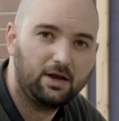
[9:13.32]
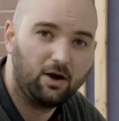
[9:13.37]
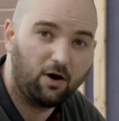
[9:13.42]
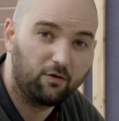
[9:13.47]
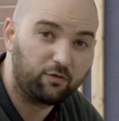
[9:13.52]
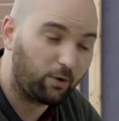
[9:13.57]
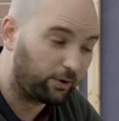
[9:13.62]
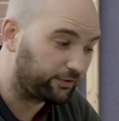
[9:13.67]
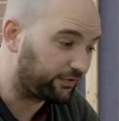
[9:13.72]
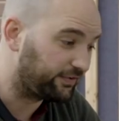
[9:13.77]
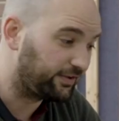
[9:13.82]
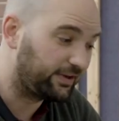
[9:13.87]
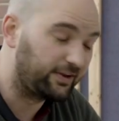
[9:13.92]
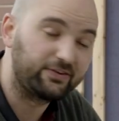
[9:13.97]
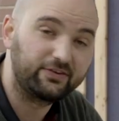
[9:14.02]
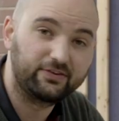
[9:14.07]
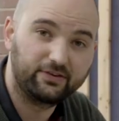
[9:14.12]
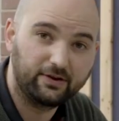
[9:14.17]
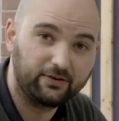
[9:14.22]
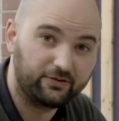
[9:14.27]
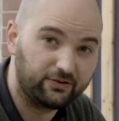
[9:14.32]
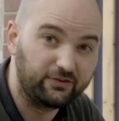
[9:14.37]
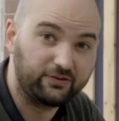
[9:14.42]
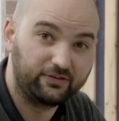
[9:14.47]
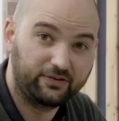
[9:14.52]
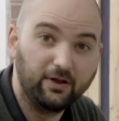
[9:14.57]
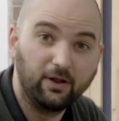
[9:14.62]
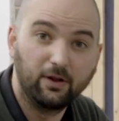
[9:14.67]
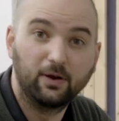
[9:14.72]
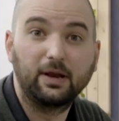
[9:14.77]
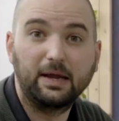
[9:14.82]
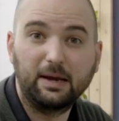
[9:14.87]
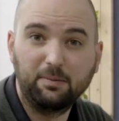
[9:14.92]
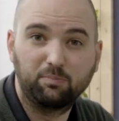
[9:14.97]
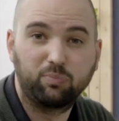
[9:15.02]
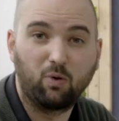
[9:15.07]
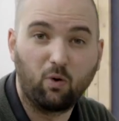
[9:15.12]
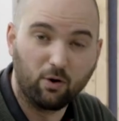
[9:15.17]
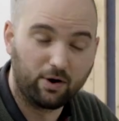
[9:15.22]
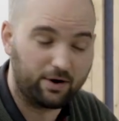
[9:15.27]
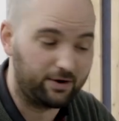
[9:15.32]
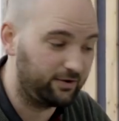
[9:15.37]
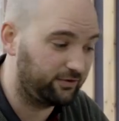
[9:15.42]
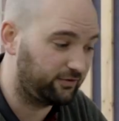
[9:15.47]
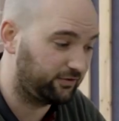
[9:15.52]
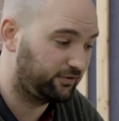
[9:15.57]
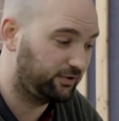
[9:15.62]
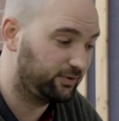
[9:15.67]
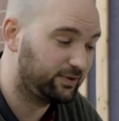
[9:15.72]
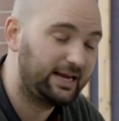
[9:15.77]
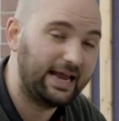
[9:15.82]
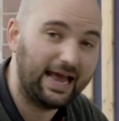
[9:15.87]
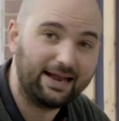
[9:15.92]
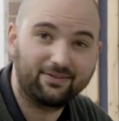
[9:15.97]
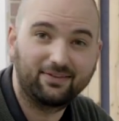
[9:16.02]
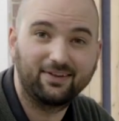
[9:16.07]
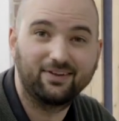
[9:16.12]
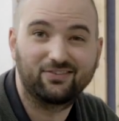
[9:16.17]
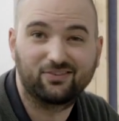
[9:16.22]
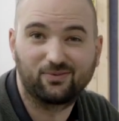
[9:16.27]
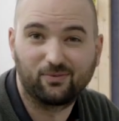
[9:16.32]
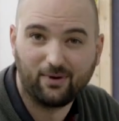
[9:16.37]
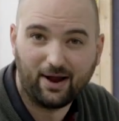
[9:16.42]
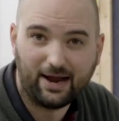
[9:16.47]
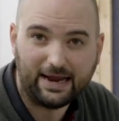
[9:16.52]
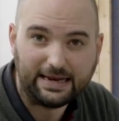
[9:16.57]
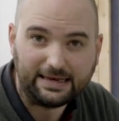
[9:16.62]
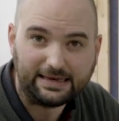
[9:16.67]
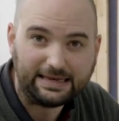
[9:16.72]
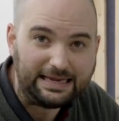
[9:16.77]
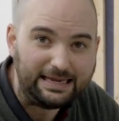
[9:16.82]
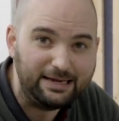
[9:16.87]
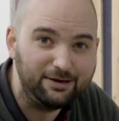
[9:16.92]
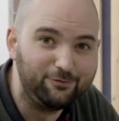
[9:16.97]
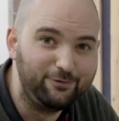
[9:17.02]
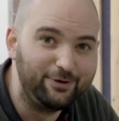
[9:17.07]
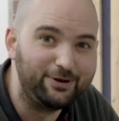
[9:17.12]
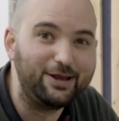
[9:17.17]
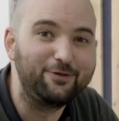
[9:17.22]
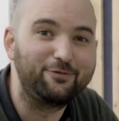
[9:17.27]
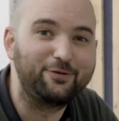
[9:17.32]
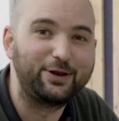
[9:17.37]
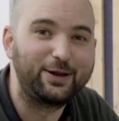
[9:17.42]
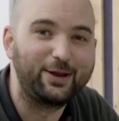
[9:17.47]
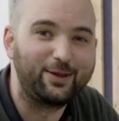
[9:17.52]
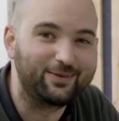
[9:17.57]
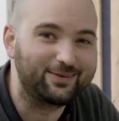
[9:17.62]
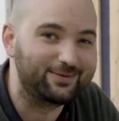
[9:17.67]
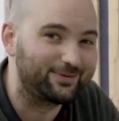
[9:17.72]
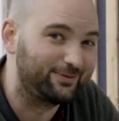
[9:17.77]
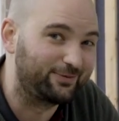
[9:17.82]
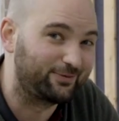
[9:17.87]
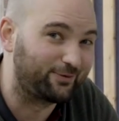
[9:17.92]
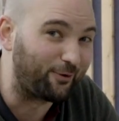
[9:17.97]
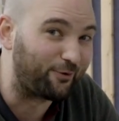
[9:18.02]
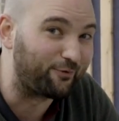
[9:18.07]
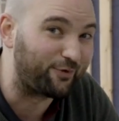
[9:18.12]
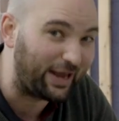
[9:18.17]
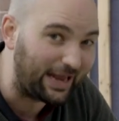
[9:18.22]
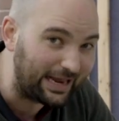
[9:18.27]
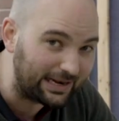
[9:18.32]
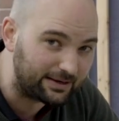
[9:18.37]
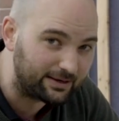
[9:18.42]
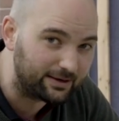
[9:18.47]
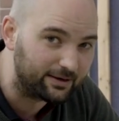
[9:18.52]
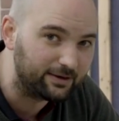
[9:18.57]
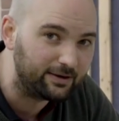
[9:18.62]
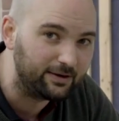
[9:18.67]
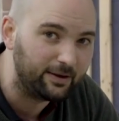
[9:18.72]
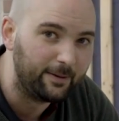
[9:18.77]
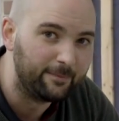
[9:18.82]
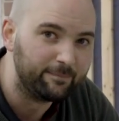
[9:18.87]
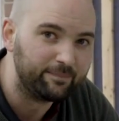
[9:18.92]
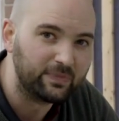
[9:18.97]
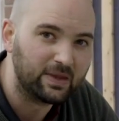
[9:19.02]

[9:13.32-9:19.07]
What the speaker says: Of course, it is still important to get this right, even if it is sort of hidden,